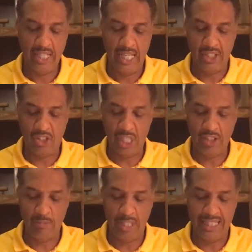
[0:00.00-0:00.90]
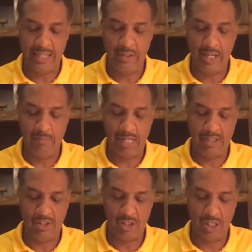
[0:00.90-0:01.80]
He said to me, Thou art
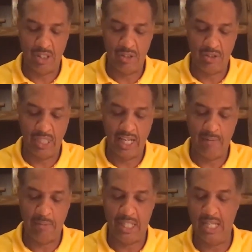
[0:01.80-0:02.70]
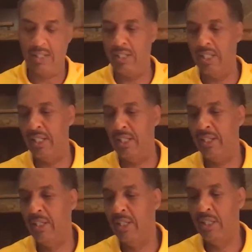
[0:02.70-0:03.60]
my son, today I have begotten thee.
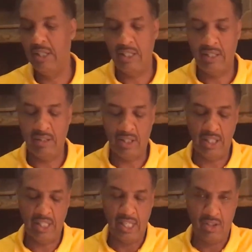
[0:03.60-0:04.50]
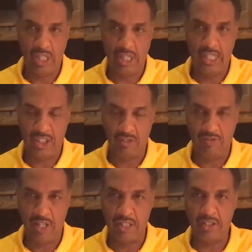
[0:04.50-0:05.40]
Okay, he said, That's the
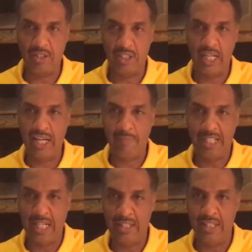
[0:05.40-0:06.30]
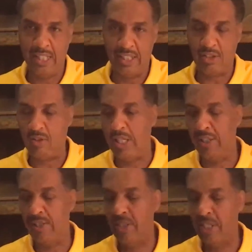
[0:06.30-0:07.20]
Father, today I have begotten thee. That's
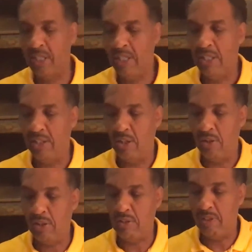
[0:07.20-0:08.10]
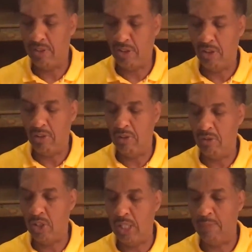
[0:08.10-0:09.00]
Christ notice verse
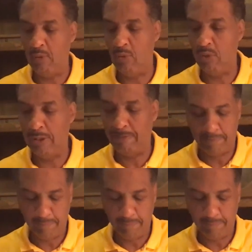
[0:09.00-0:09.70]
30 of Luke chapter 1.